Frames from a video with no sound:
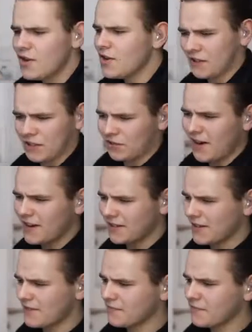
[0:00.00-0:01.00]
They're
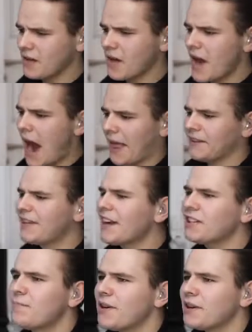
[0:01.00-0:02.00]
crazy. That's
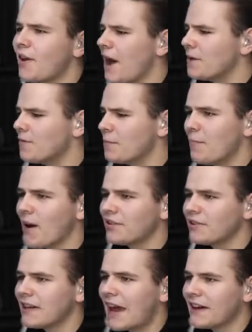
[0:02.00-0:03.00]
actually been kind of a
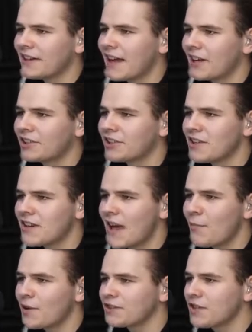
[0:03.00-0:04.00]
butter landing, actually.
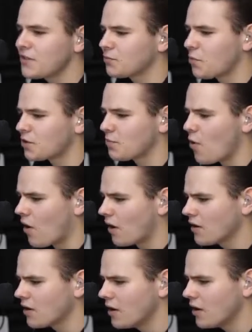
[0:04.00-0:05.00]
I want to see this once
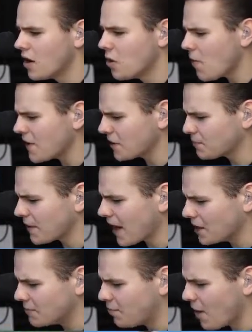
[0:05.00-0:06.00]
more. Wait, that's been
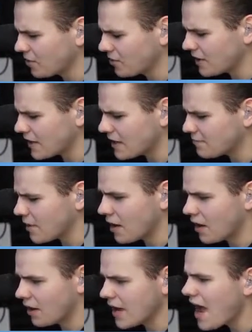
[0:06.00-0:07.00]
kind of buttery.
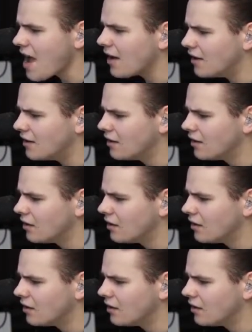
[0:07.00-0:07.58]
Uh, yeah.